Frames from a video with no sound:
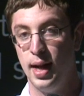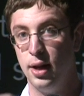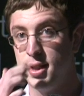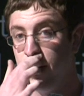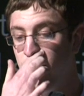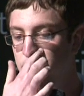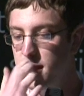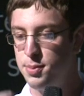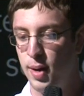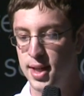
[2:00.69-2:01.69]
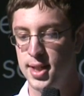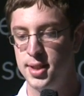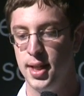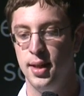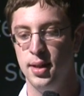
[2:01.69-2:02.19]
There's a lot of image
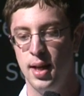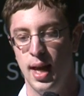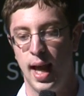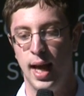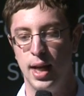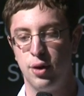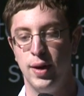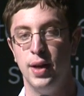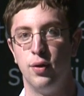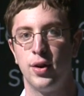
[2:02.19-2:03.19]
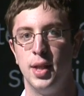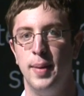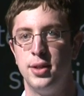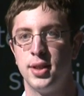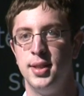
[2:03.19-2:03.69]
processing and creative work with the
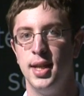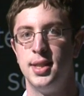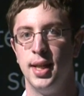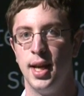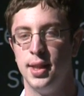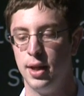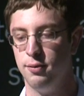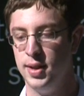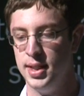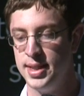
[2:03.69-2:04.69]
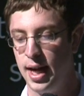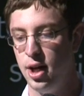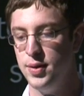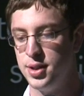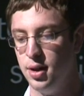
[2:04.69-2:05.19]
matrices to get the
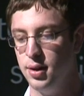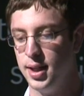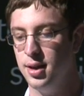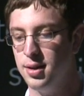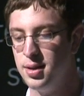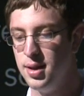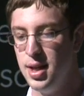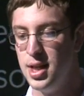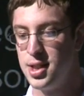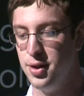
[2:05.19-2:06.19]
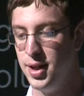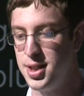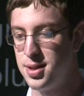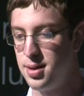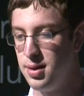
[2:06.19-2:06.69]
desired result here. So
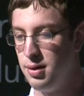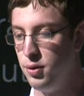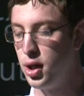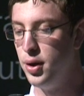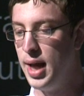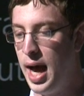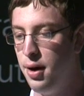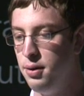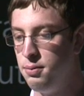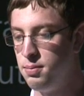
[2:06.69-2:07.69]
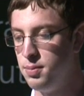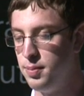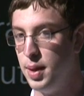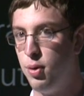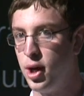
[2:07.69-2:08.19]
we'll go into how
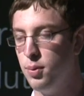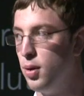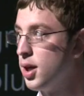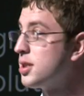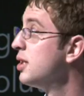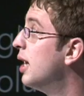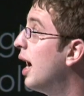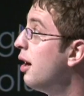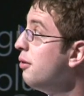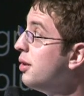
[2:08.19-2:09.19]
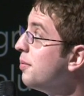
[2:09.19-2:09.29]
the program works now.